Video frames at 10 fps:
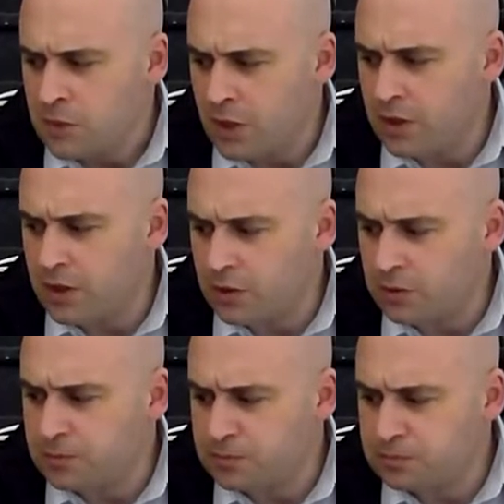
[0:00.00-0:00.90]
Now, you
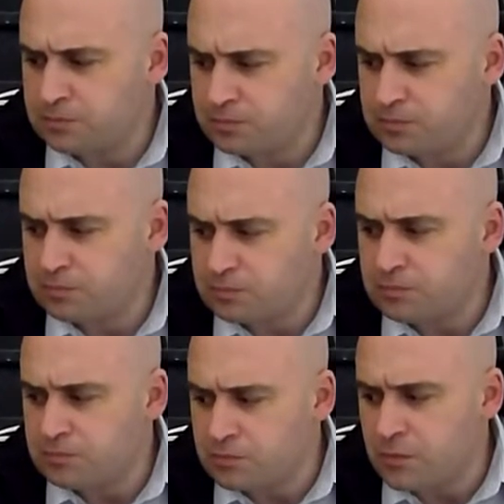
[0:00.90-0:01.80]
know,
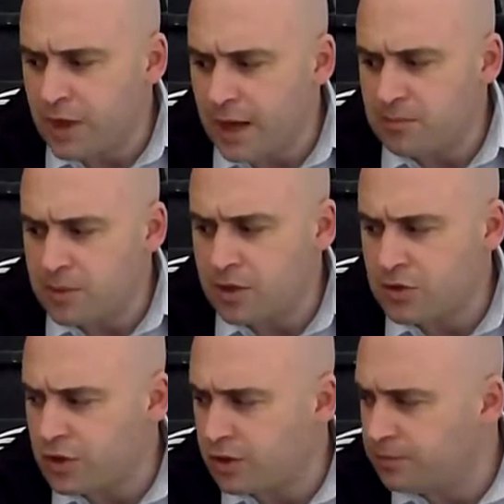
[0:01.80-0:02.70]
that
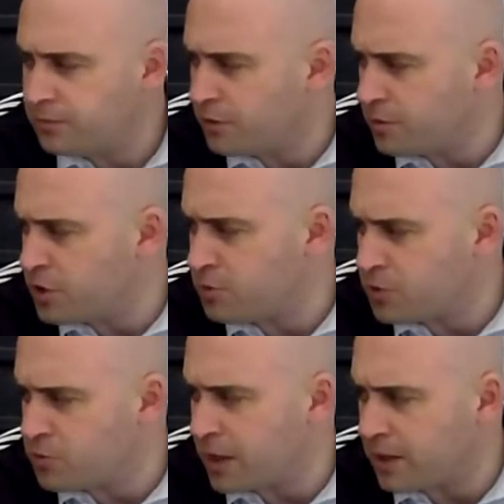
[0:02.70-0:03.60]
minister, from his
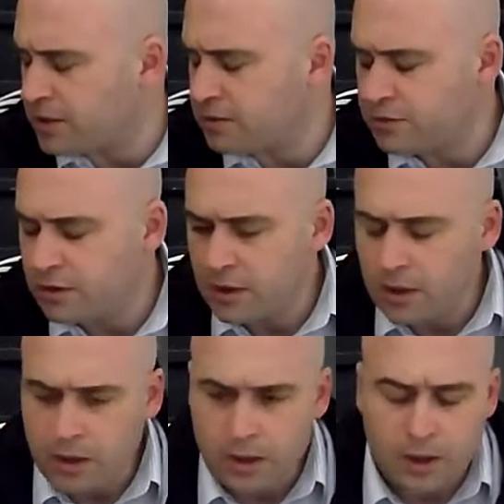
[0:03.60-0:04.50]
perspective,
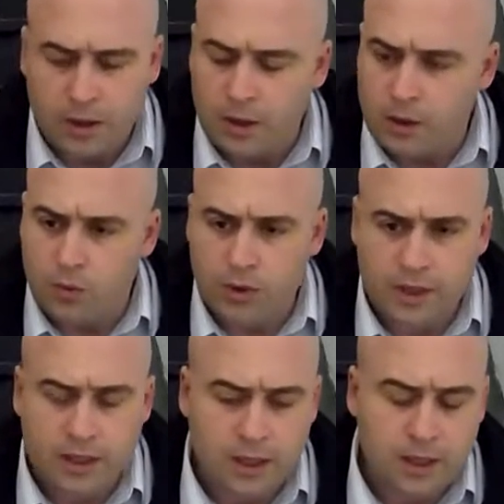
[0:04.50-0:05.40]

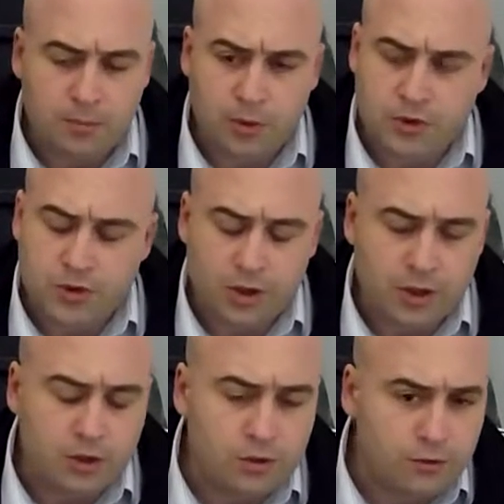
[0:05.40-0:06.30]
when he puts
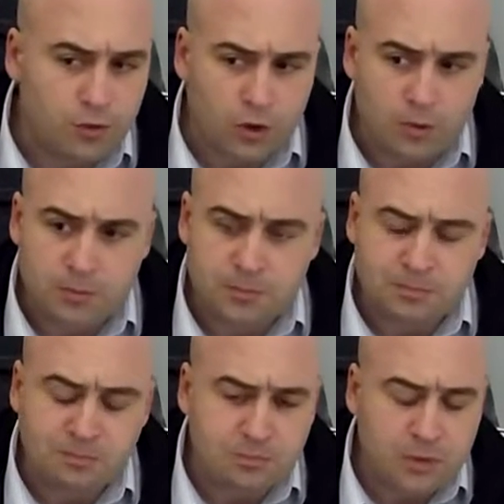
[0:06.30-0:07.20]
on a uniform,
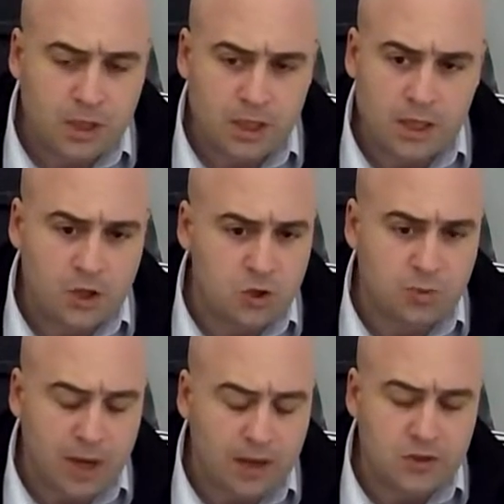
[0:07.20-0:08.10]
he
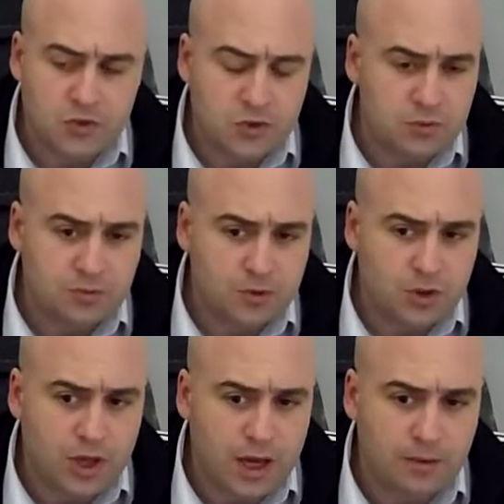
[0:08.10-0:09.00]
expects
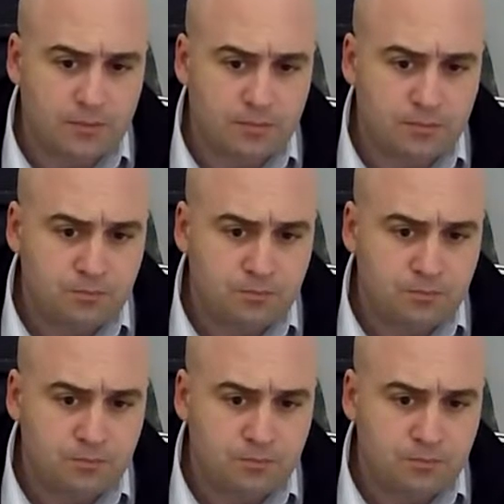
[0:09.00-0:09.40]
to get